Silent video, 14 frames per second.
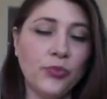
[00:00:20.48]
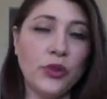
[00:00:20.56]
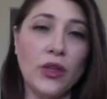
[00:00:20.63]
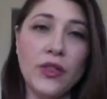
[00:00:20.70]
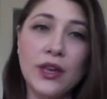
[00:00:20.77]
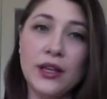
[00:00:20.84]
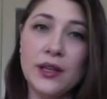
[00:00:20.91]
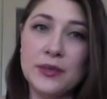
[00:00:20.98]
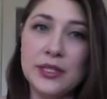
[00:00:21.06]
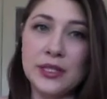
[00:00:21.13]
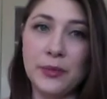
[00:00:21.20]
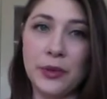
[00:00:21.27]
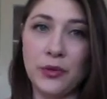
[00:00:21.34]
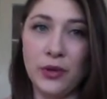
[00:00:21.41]
the eclipses
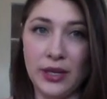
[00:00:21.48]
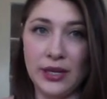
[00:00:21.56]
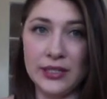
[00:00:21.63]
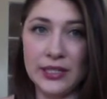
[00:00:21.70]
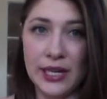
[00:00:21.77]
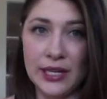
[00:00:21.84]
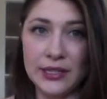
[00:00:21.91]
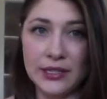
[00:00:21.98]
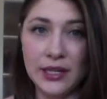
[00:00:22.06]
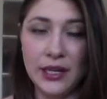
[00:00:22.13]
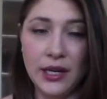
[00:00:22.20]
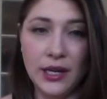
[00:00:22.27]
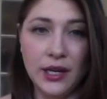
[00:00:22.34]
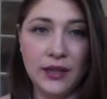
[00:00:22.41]
have been really intense.
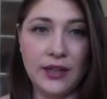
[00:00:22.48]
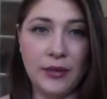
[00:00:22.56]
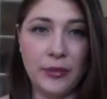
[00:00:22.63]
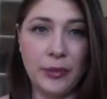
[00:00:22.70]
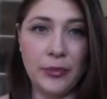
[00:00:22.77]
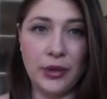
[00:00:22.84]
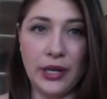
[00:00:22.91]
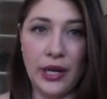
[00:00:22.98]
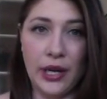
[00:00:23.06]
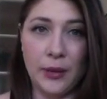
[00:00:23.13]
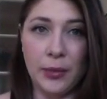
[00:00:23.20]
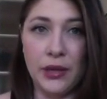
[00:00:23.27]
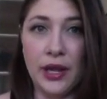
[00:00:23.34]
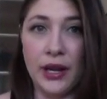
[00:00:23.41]
They've been bringing
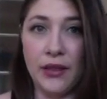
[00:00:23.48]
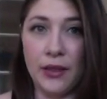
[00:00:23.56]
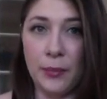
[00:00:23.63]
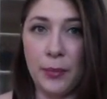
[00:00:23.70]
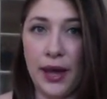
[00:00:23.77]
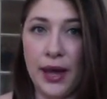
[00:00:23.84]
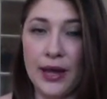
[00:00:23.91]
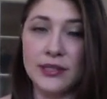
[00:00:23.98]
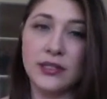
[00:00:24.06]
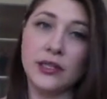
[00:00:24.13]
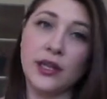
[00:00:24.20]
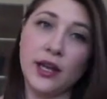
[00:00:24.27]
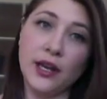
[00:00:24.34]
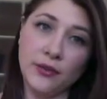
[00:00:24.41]
up a lot of the past, a
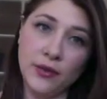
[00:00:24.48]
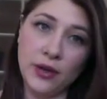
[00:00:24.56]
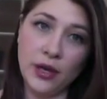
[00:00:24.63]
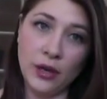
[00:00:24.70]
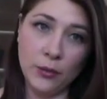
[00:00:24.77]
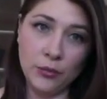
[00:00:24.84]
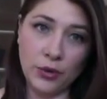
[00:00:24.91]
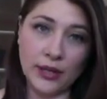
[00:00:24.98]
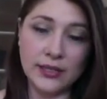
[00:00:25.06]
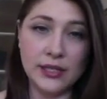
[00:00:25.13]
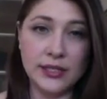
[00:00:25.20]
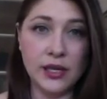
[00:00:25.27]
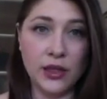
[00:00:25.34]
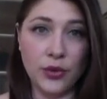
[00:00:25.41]
lot of
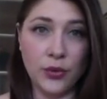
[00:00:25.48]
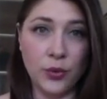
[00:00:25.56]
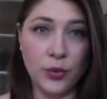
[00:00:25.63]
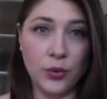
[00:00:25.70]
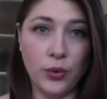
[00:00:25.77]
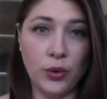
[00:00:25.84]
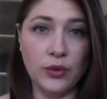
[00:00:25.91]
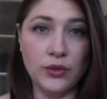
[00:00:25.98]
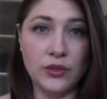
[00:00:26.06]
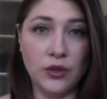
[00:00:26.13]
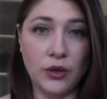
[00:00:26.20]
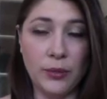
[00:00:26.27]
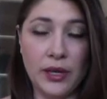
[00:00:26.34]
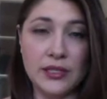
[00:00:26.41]
processing through old
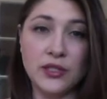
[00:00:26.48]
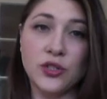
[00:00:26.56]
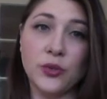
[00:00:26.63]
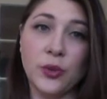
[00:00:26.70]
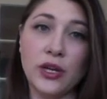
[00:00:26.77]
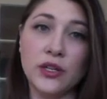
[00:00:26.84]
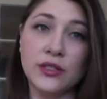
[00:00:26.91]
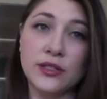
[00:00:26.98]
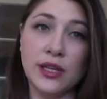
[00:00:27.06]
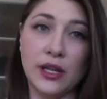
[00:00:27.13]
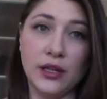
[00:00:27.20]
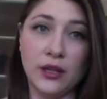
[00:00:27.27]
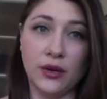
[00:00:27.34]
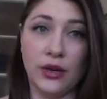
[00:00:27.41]
soulmate situations
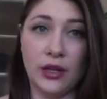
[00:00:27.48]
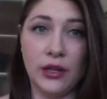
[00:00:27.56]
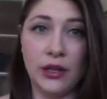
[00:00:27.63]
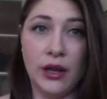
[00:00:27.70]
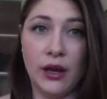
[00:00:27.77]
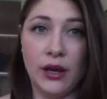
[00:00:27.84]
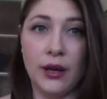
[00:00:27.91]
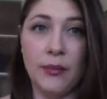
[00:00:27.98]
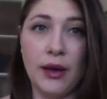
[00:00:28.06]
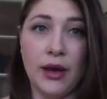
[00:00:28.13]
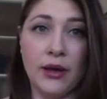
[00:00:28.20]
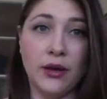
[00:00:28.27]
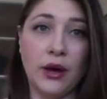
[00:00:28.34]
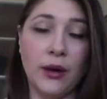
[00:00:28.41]
and learning a lot
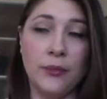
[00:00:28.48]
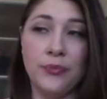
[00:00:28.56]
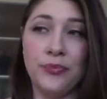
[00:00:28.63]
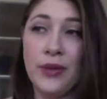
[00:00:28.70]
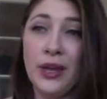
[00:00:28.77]
about